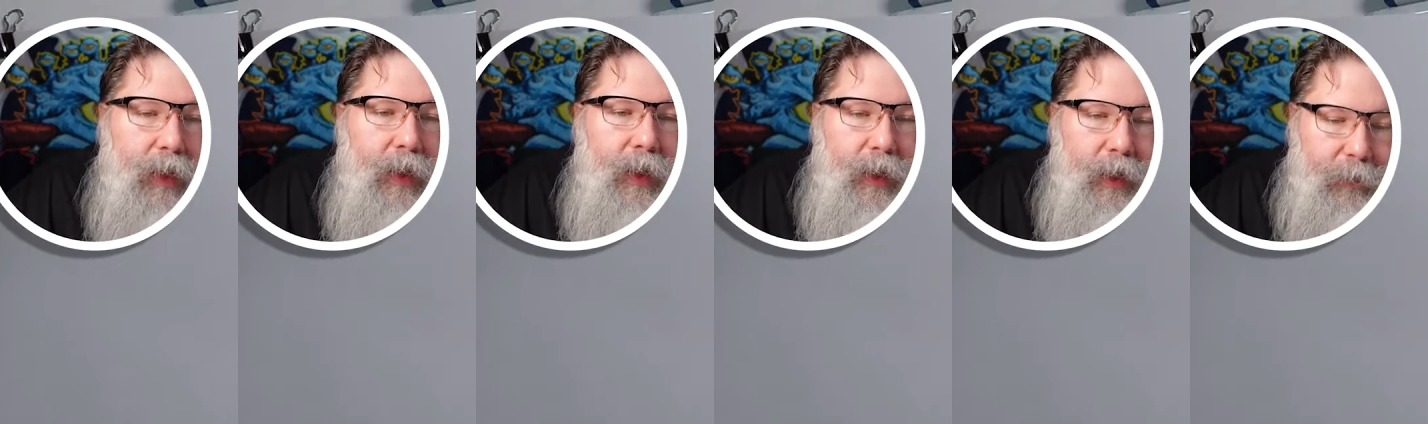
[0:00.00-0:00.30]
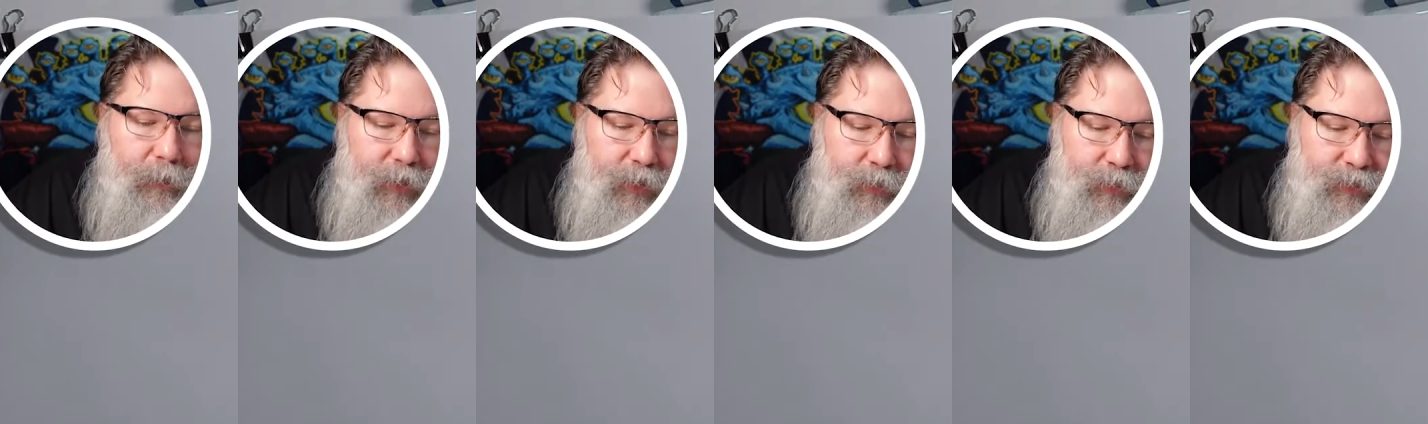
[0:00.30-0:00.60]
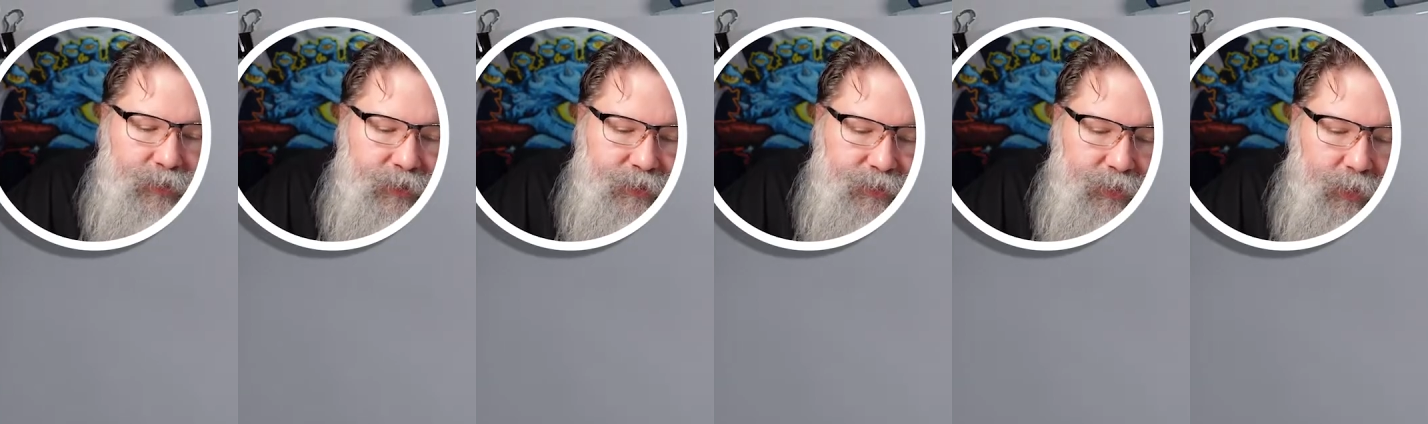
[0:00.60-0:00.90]
And I'm going to use
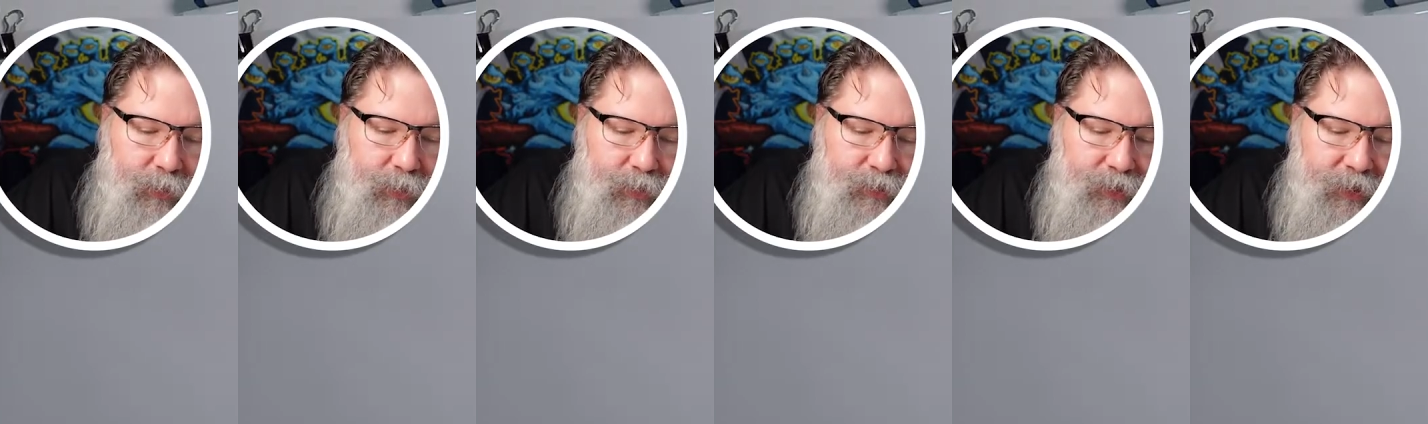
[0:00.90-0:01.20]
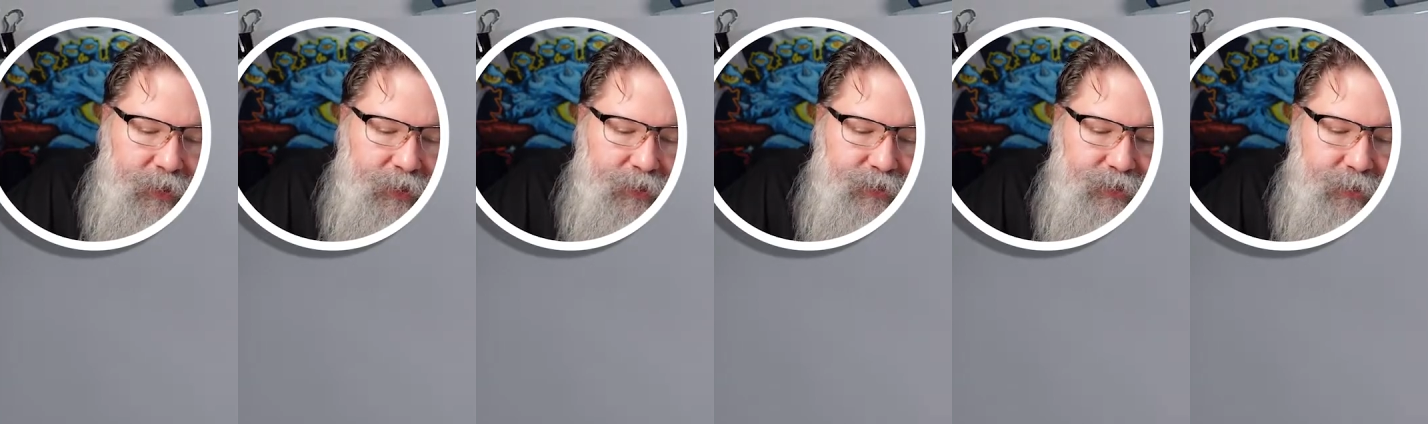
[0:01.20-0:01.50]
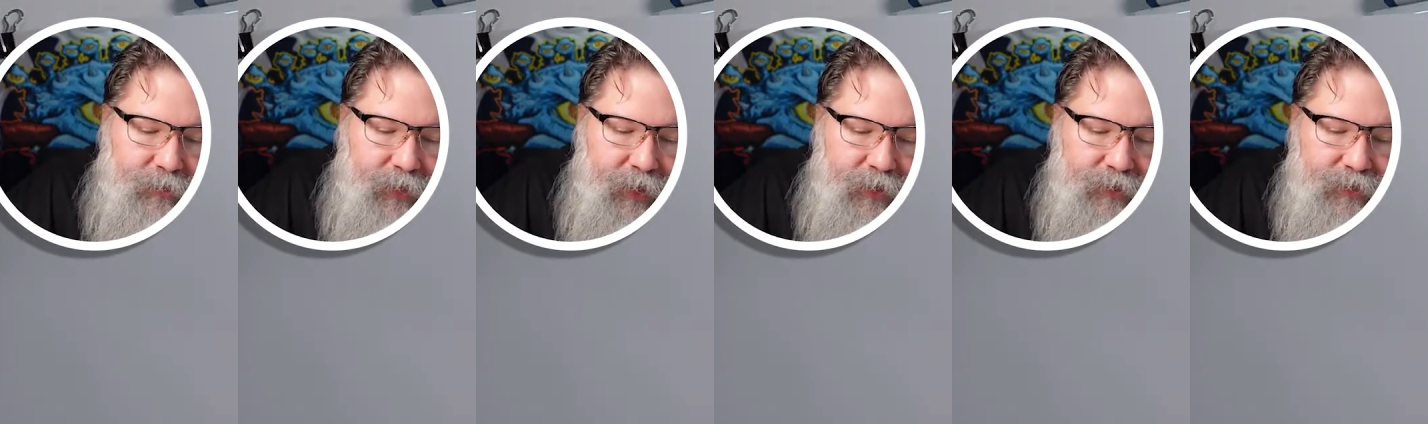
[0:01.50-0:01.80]
this almost like it's the
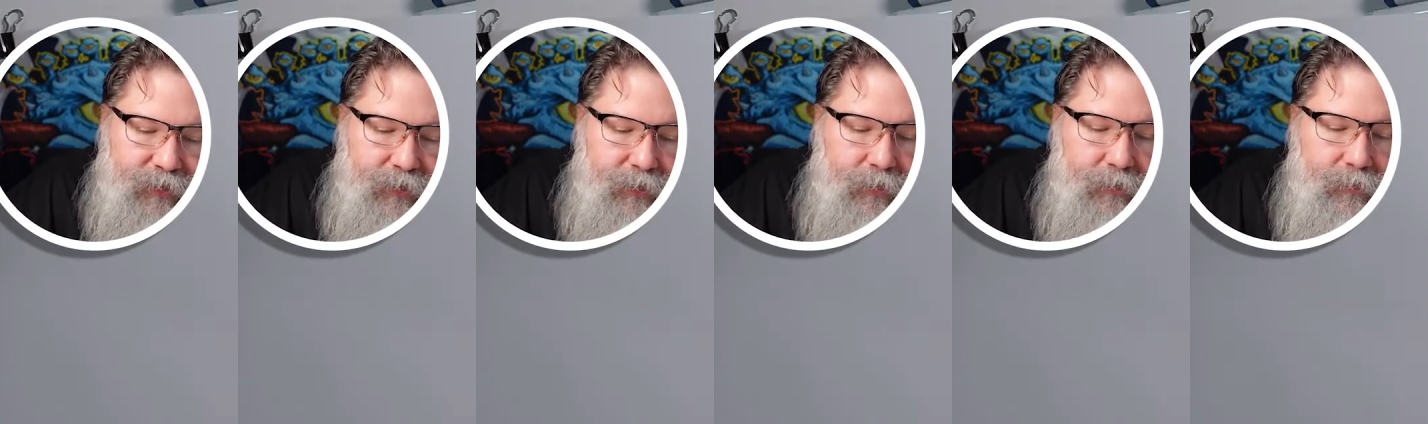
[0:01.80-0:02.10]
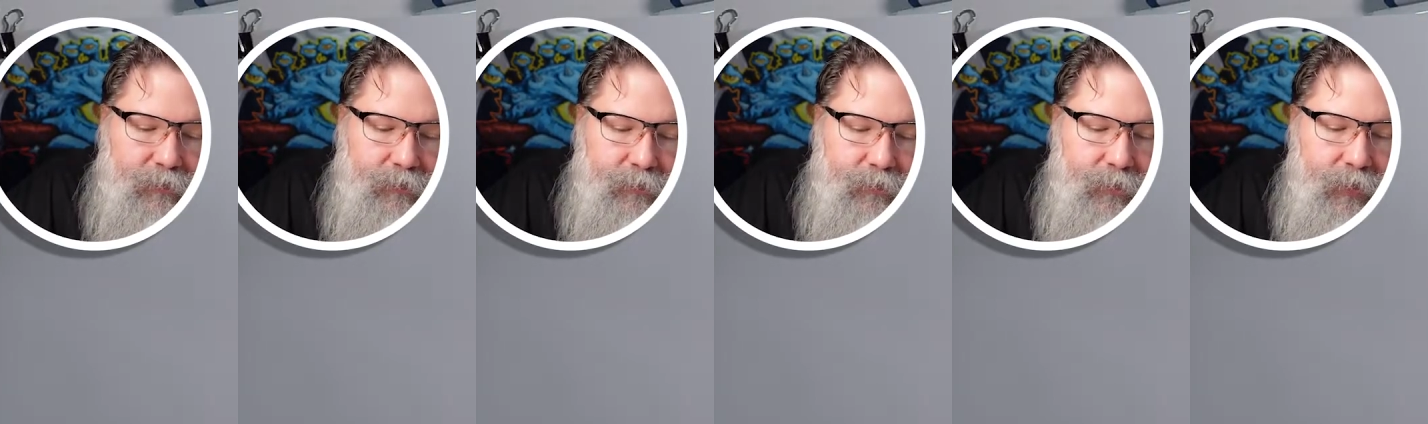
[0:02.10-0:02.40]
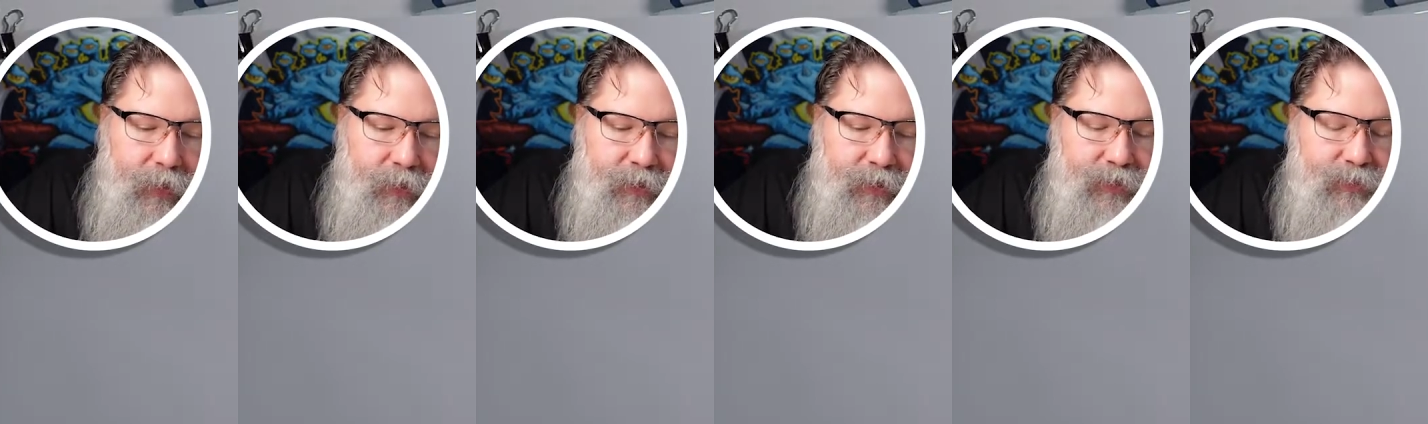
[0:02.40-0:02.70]
pencil
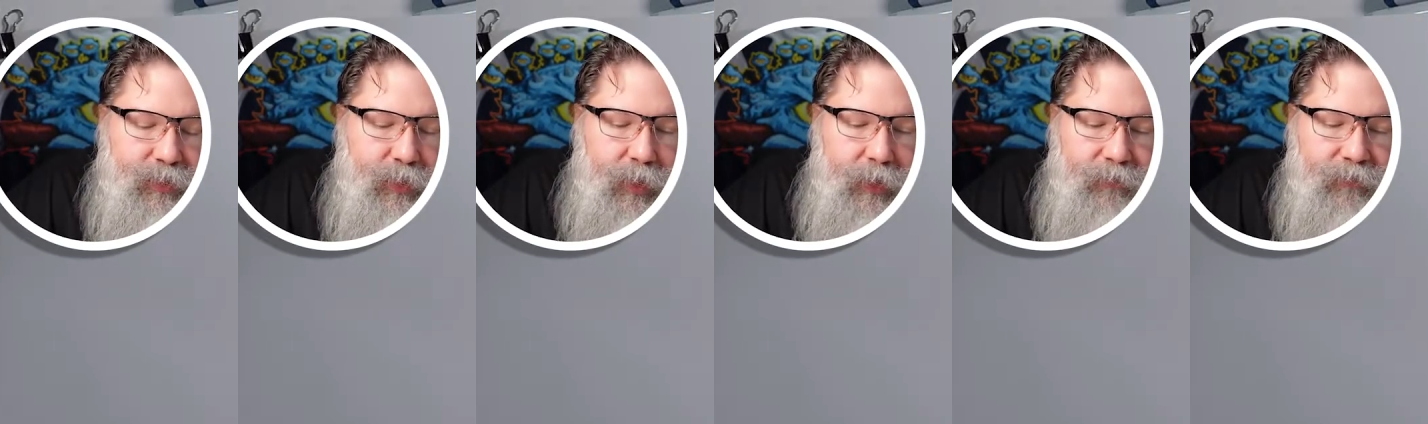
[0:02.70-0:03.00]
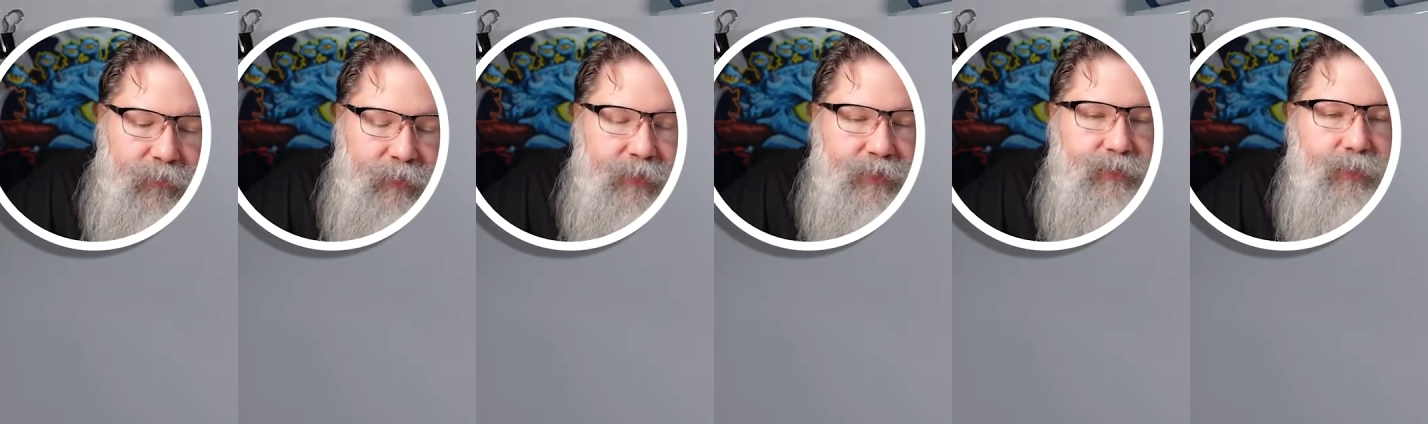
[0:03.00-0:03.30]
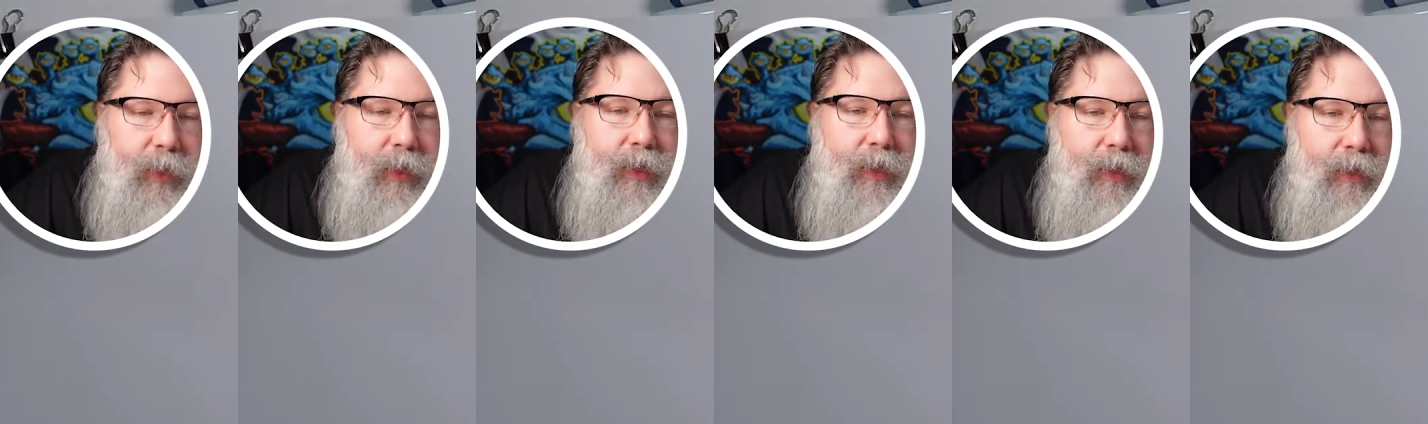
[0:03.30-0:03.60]
at this point for this
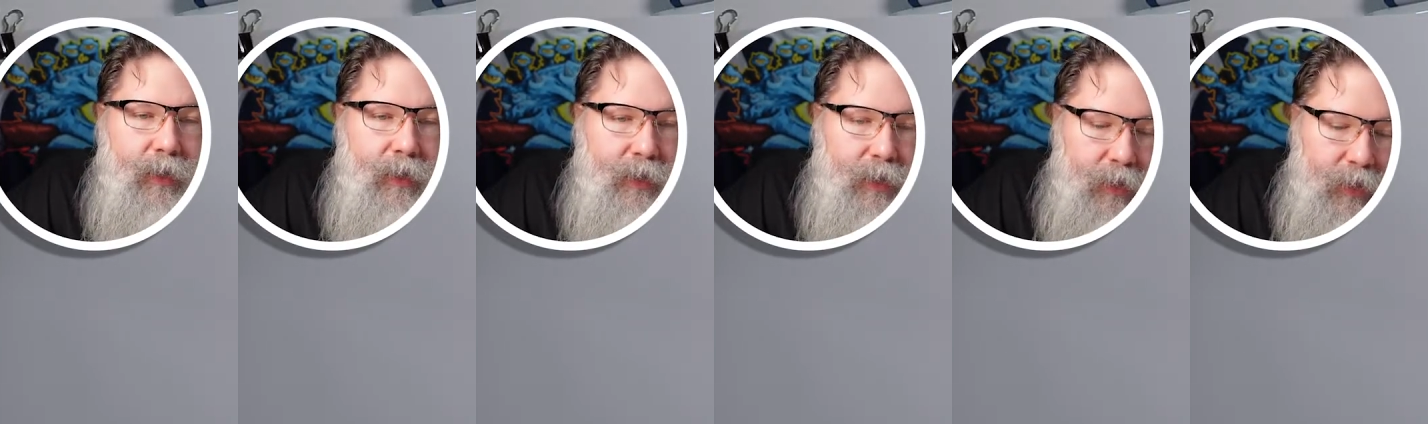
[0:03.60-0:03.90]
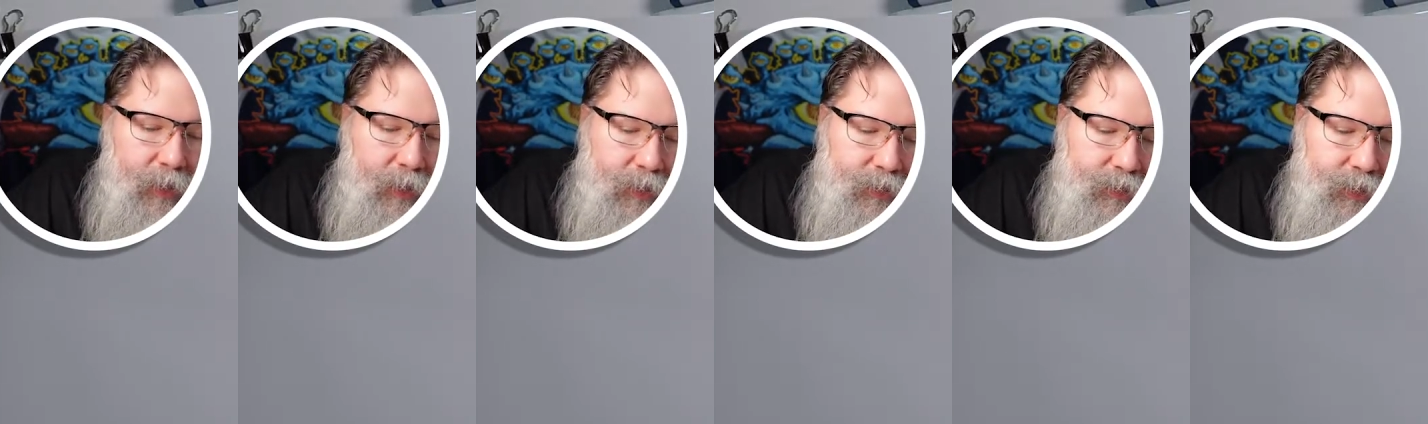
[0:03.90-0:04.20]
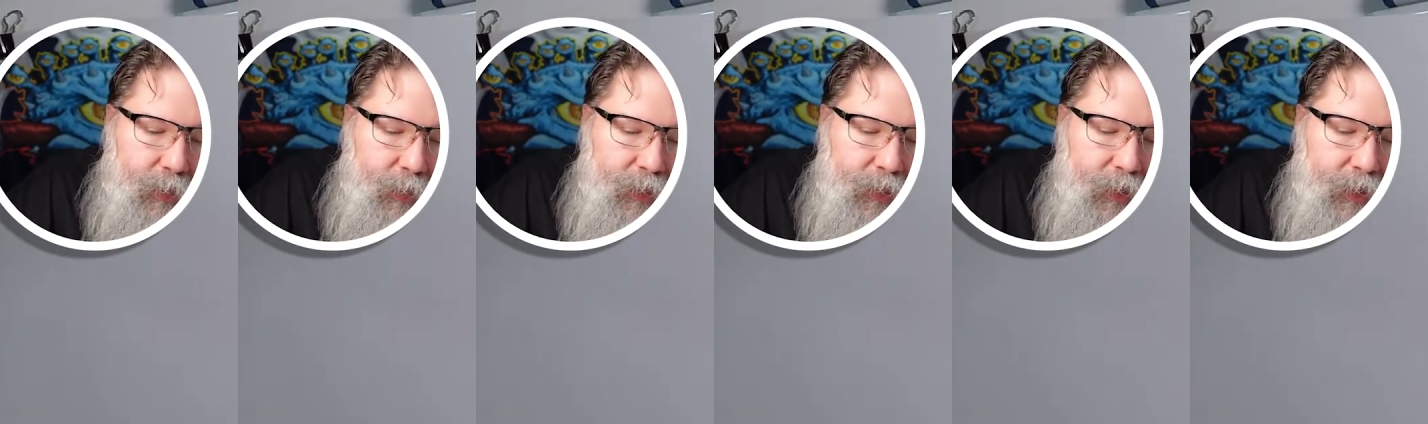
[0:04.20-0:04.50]
one.
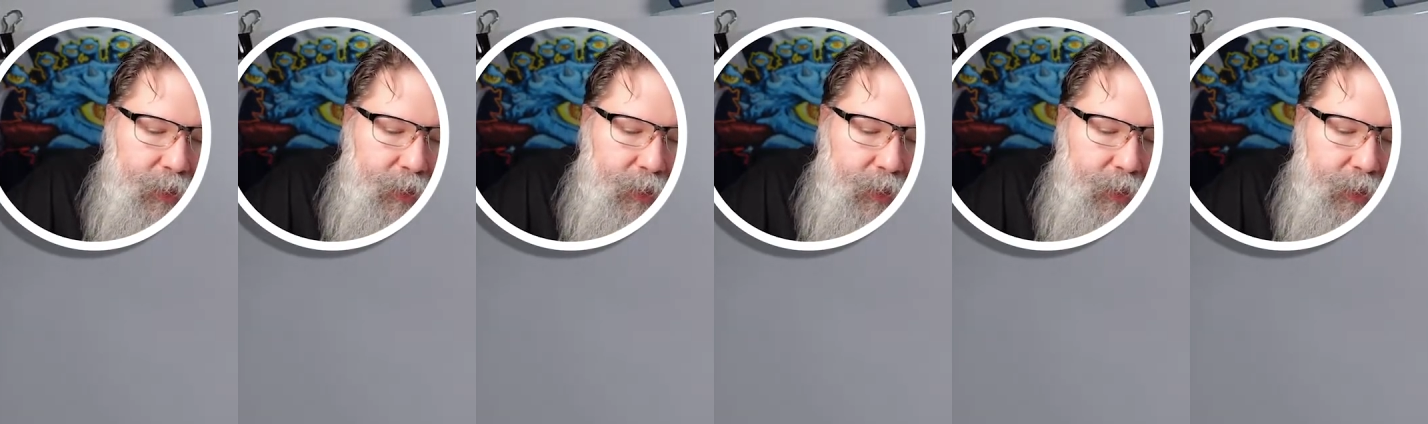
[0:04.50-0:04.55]
So we can